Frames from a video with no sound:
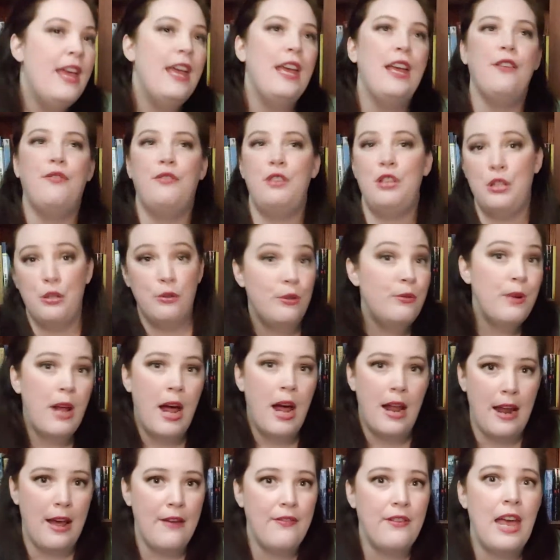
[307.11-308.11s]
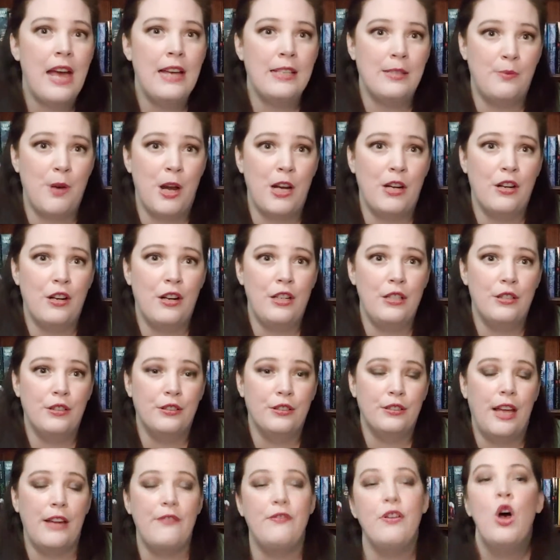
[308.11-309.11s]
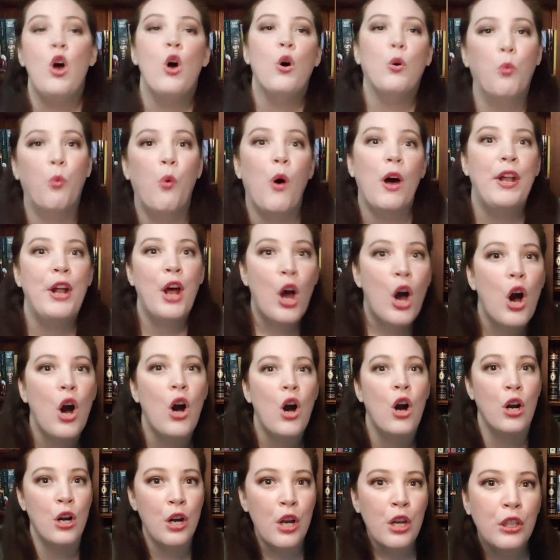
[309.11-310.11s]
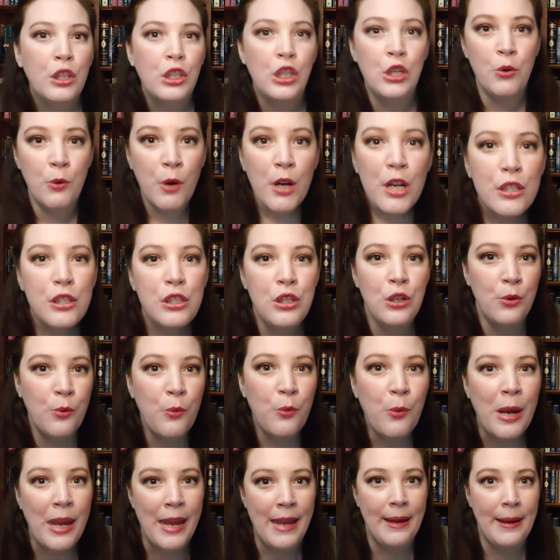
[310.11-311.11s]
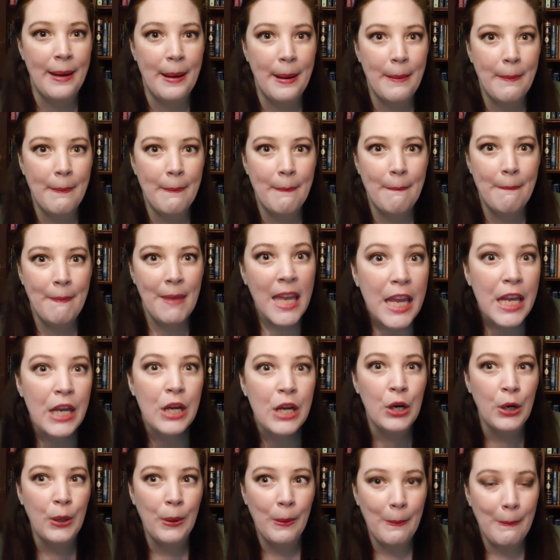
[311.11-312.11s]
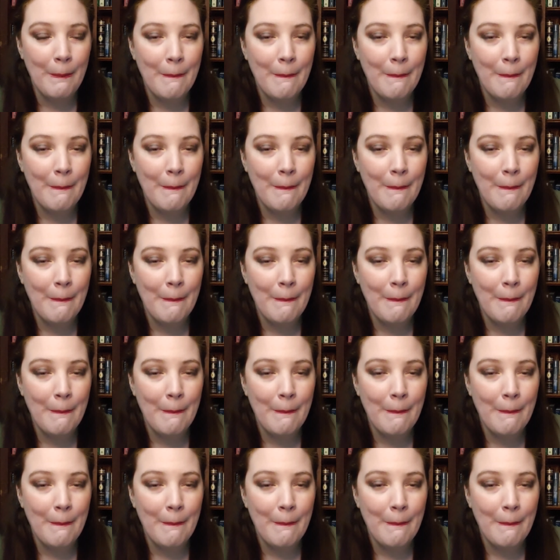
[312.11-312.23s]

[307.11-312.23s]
If you do not have Kaz Brekker in your life, what are you doing here?